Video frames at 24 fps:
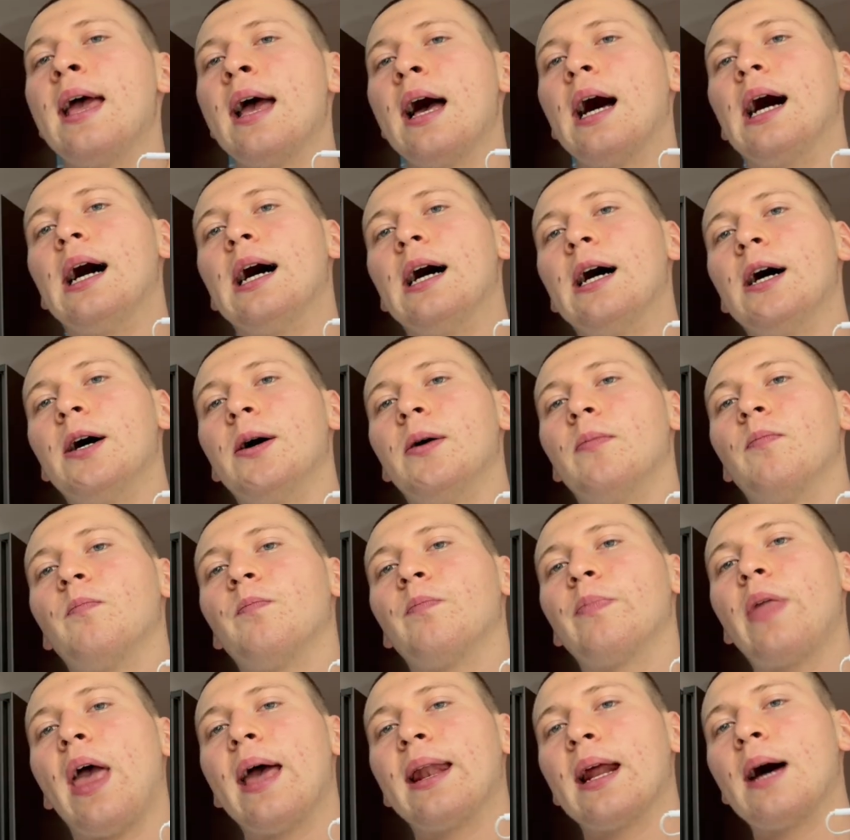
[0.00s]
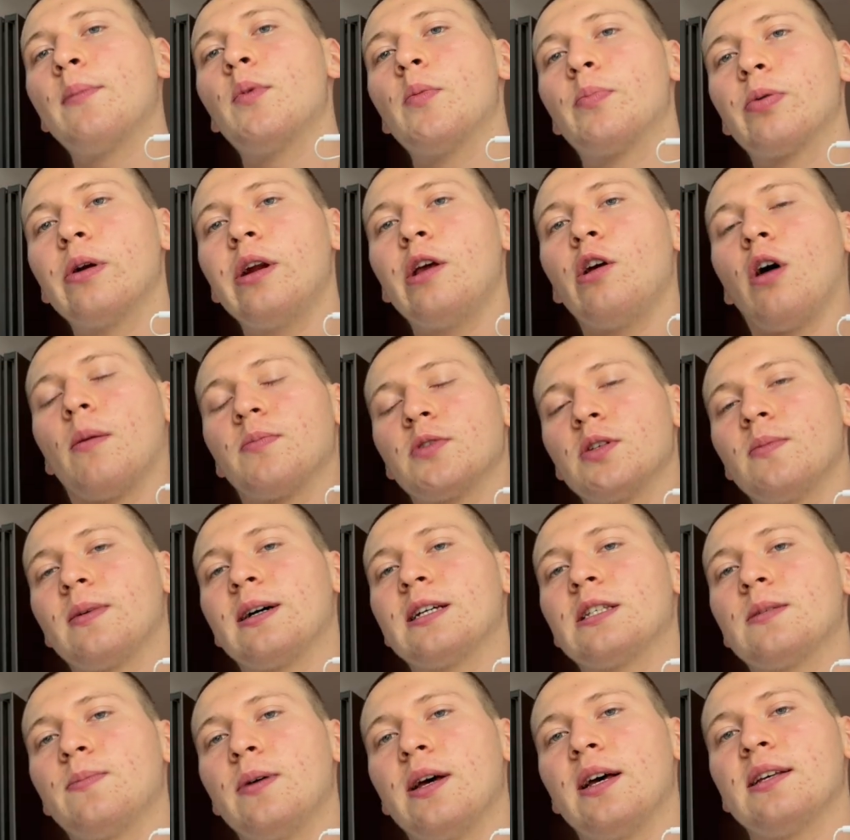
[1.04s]
And I'm a pretty
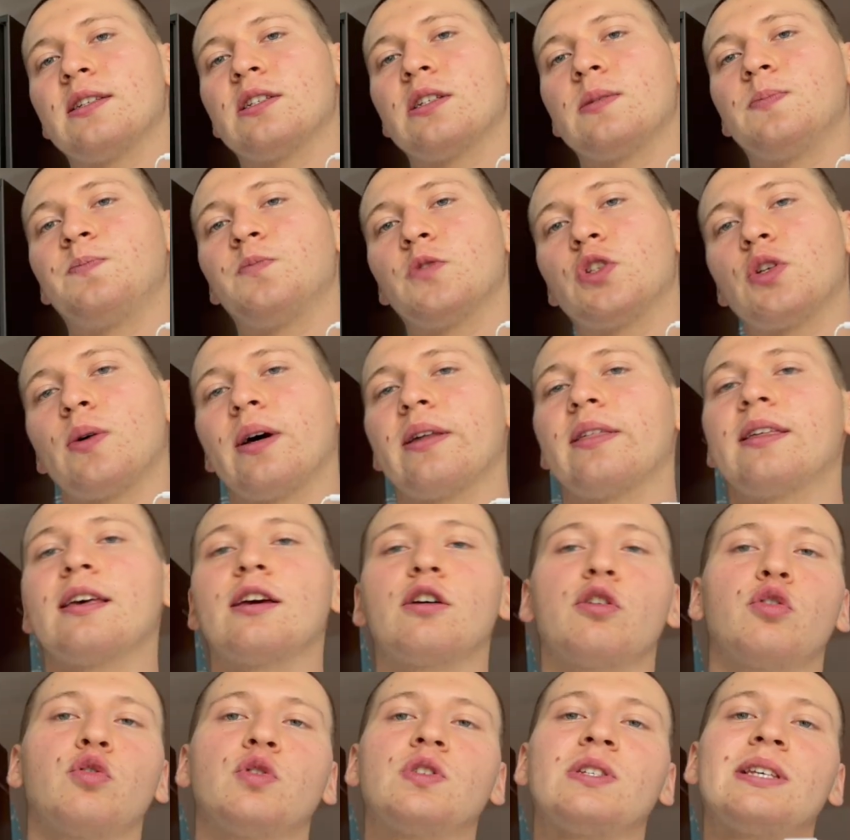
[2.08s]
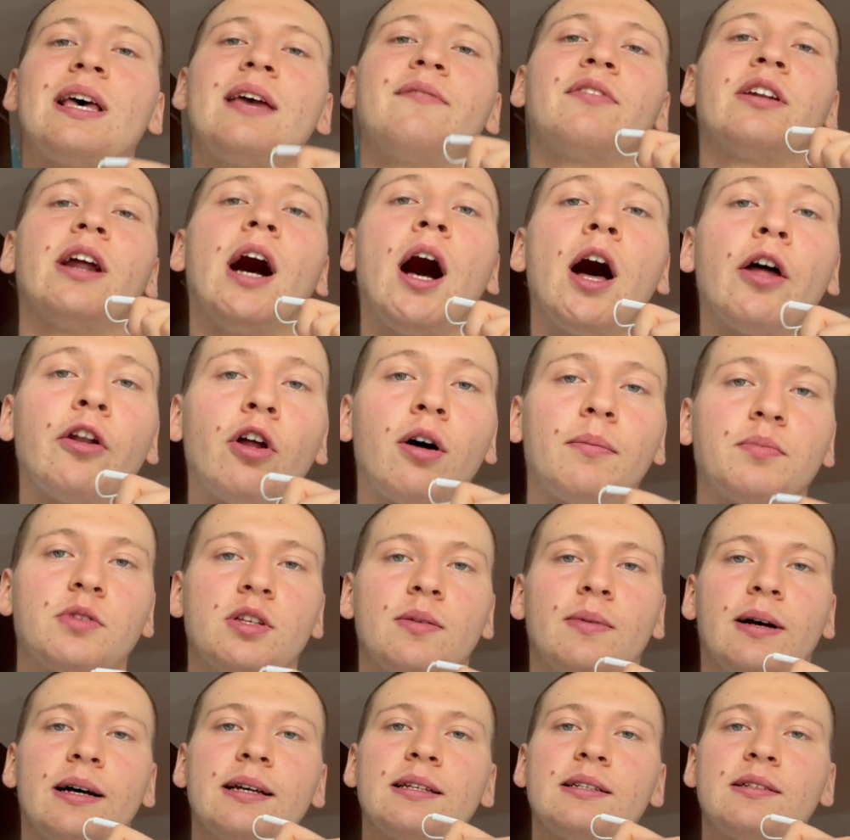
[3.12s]
optimized person, so I think it could save an
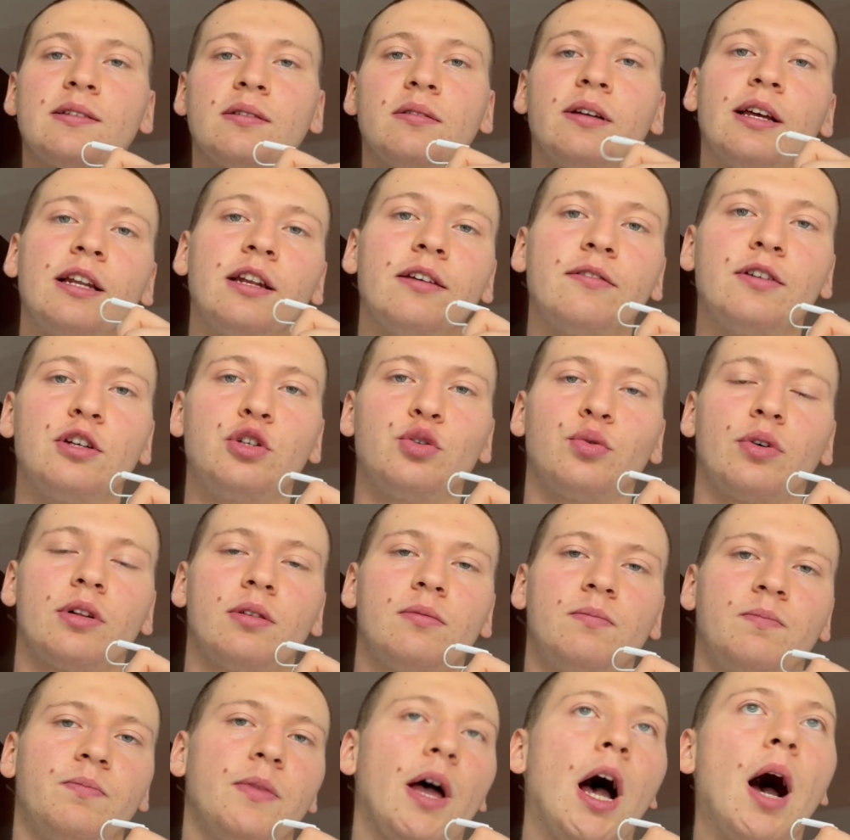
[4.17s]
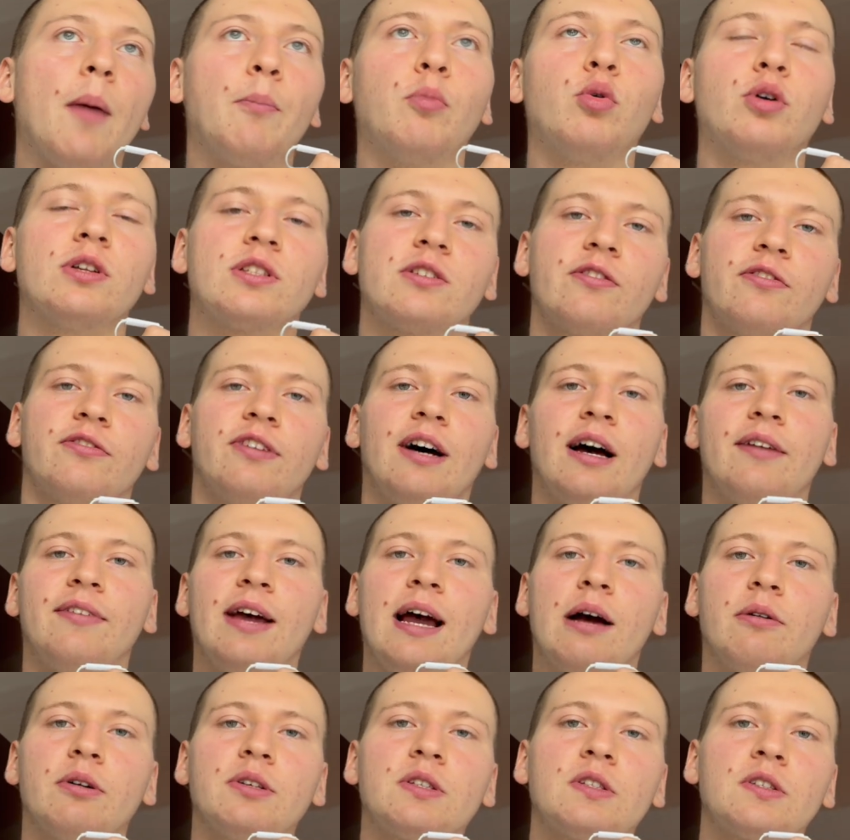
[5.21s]
unoptimized individual upwards of 5
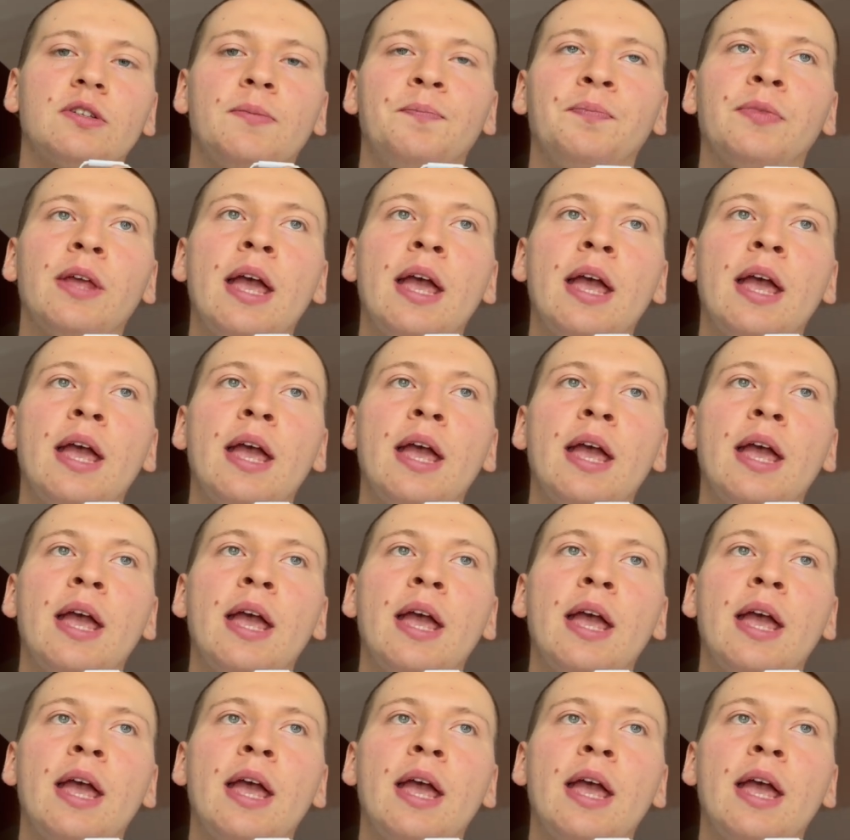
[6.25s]
hours.